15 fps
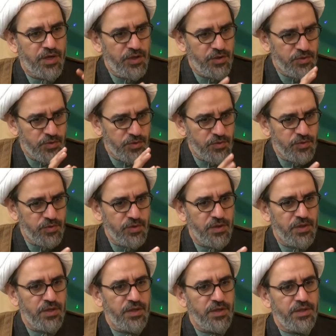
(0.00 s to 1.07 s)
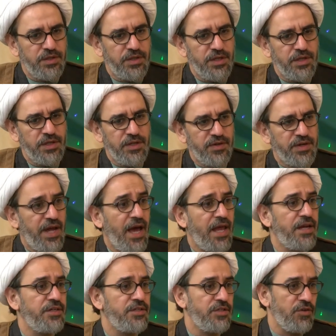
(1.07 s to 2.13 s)
into the
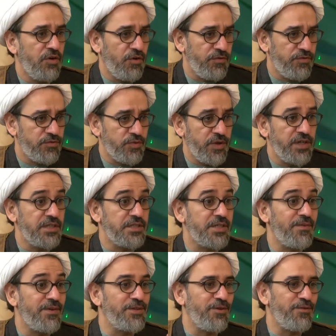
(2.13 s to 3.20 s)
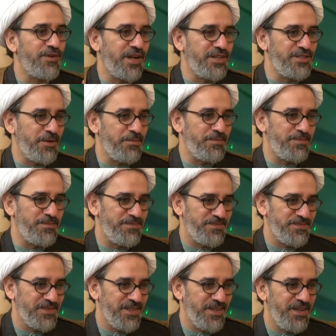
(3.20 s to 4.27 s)
reality of 27th of
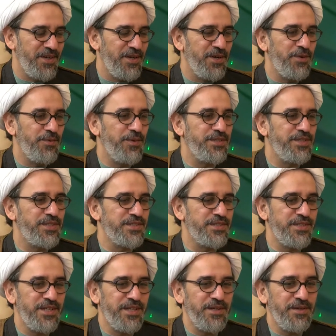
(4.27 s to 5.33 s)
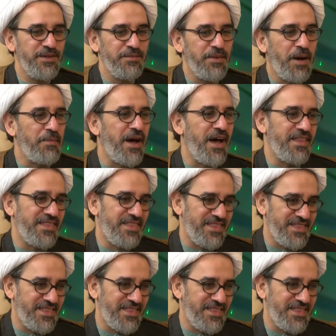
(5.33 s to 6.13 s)
Rajab, which is the Mab'ath,